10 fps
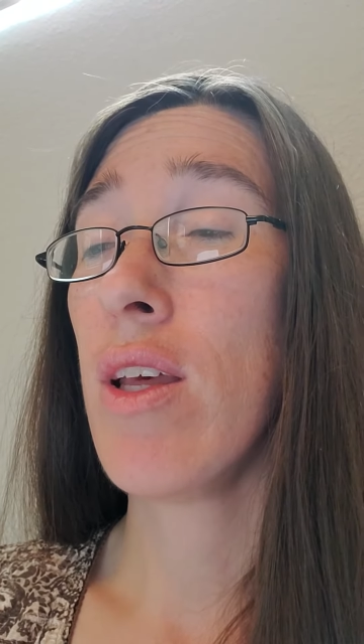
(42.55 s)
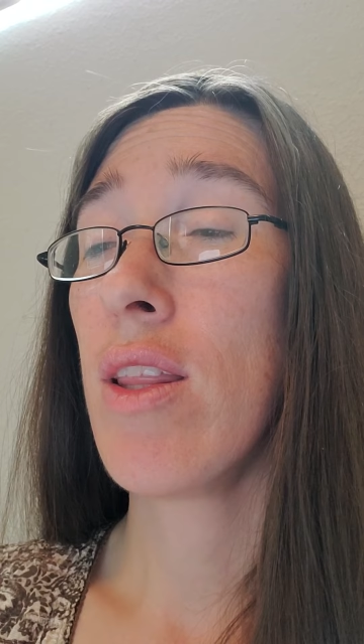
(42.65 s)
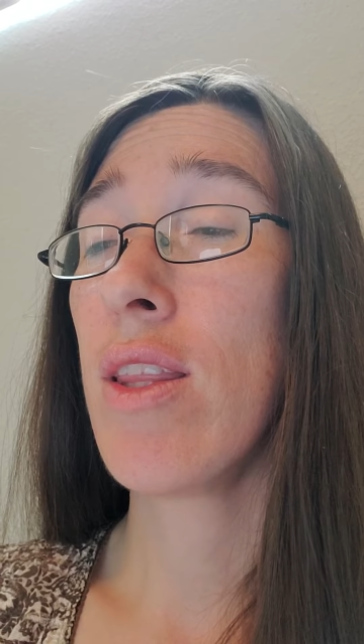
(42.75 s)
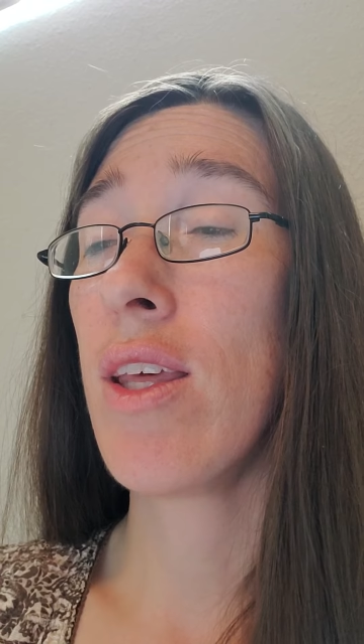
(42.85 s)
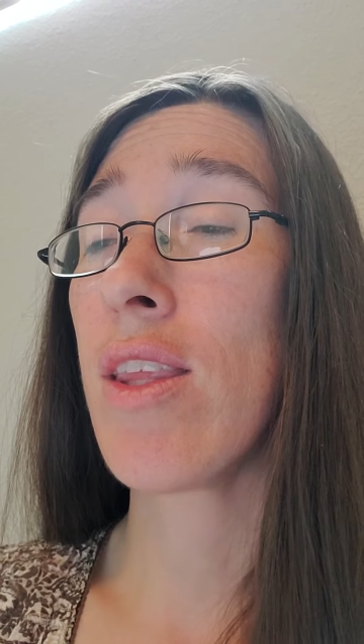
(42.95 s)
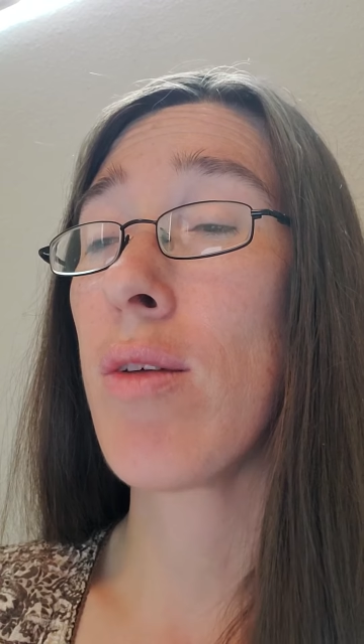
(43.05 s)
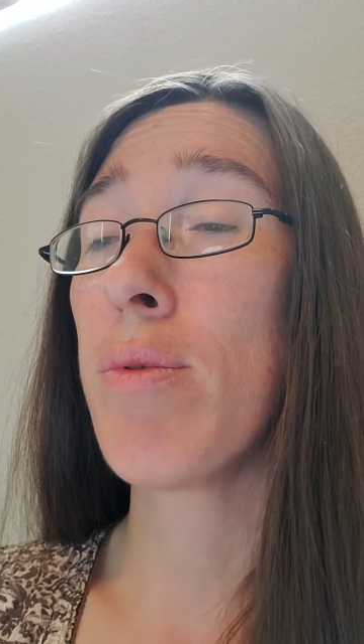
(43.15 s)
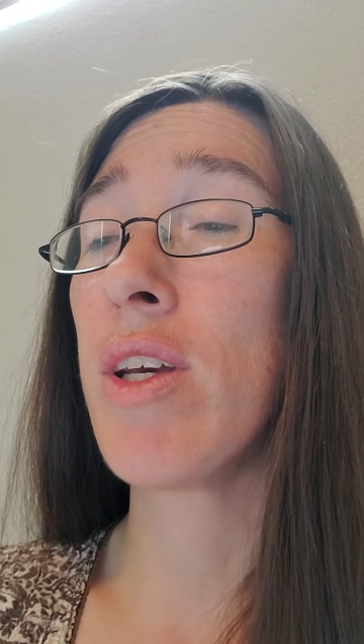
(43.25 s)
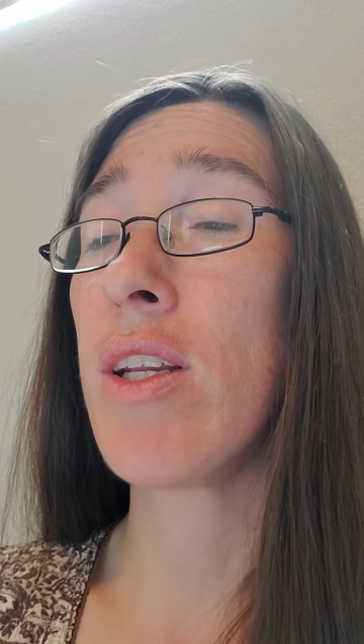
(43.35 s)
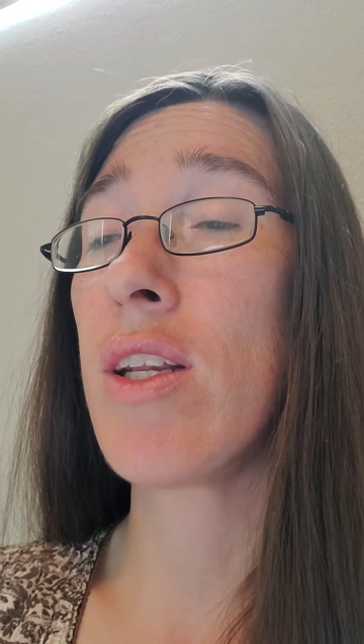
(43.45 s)
This
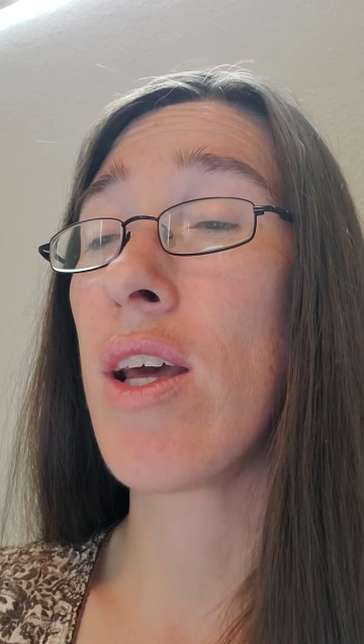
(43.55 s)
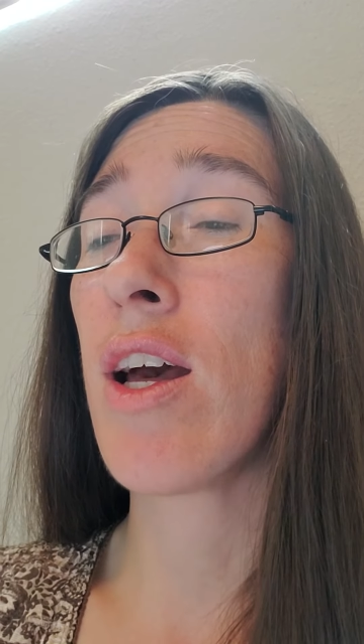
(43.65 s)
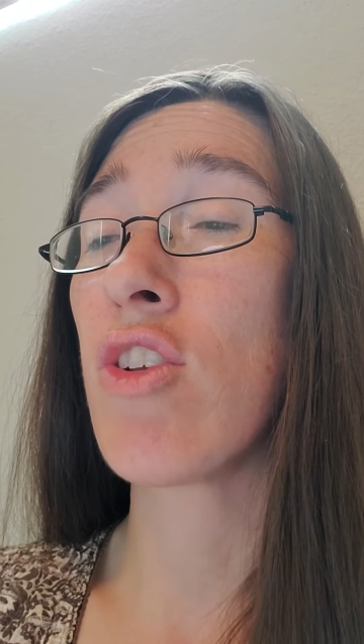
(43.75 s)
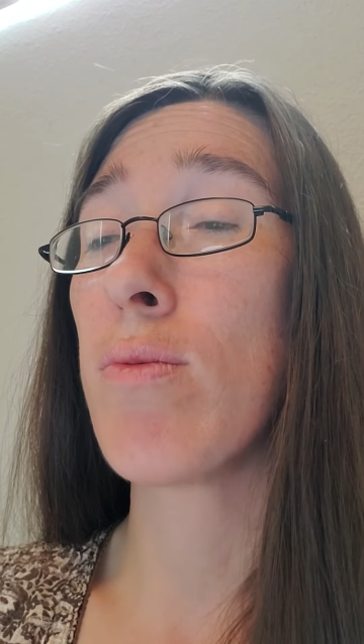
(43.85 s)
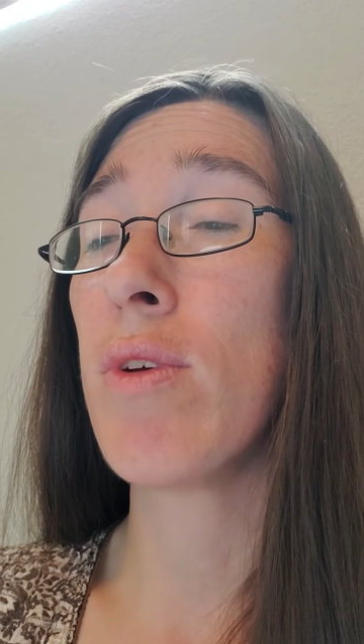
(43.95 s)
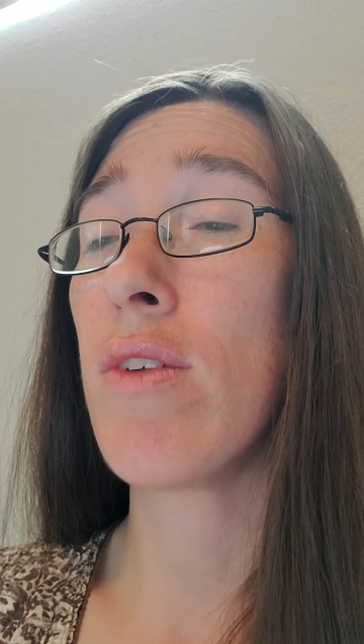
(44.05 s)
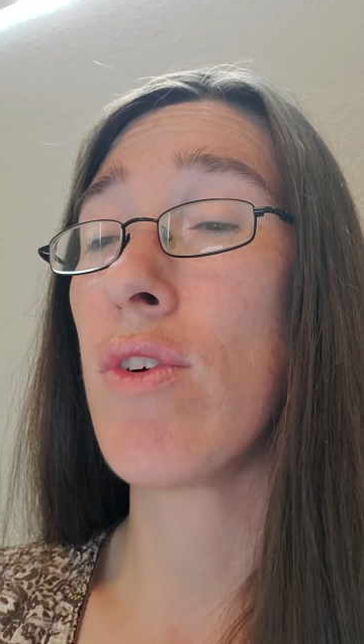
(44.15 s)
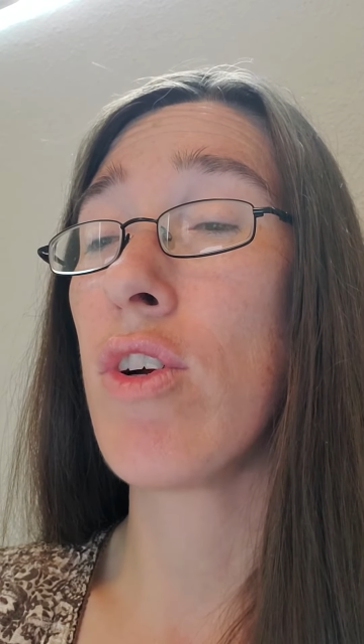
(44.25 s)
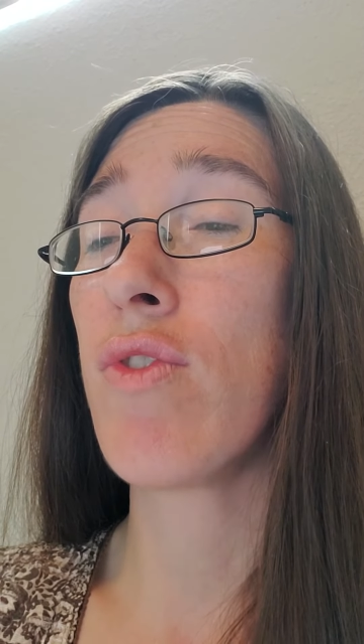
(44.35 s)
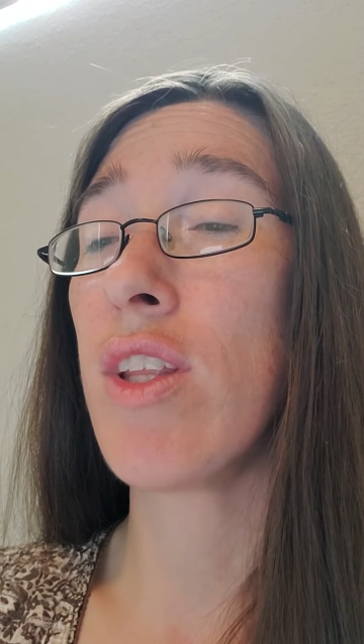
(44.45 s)
complete detachment of
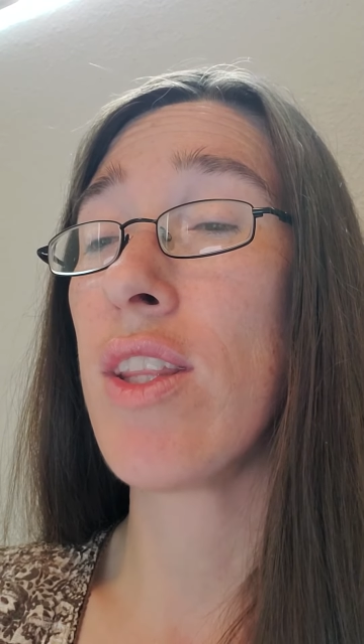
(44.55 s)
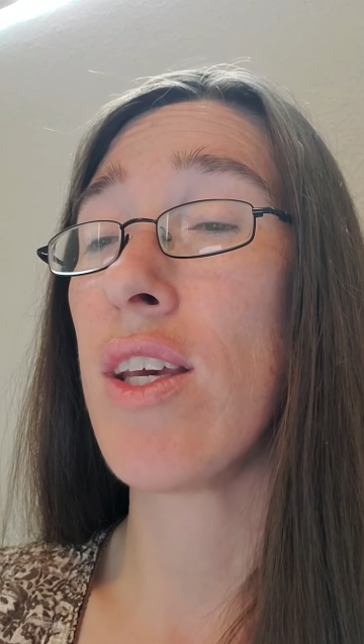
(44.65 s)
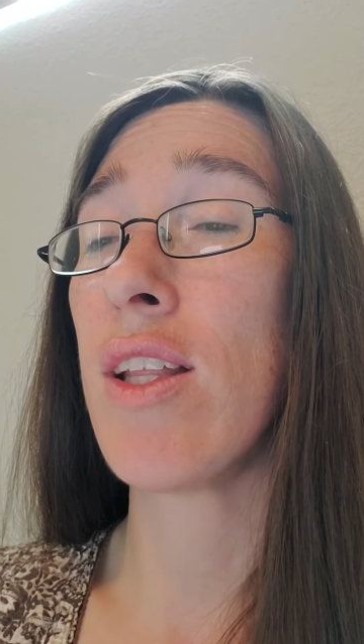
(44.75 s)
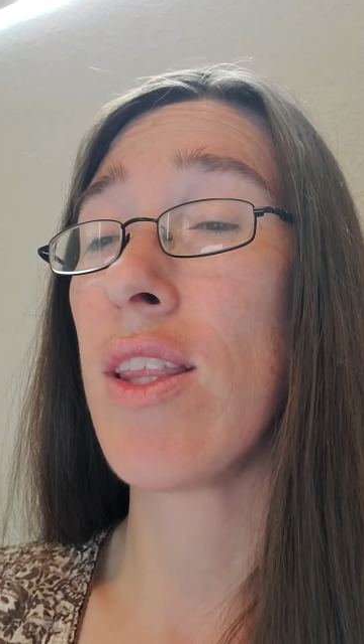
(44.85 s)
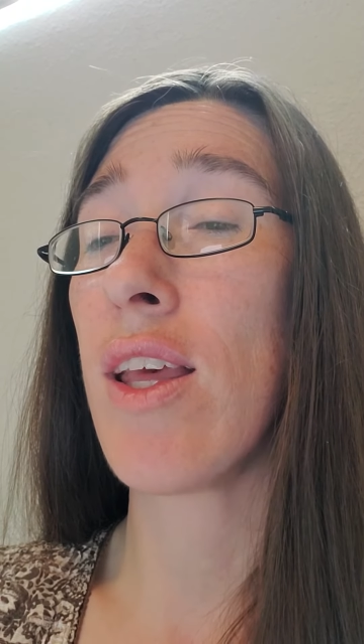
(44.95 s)
earthly things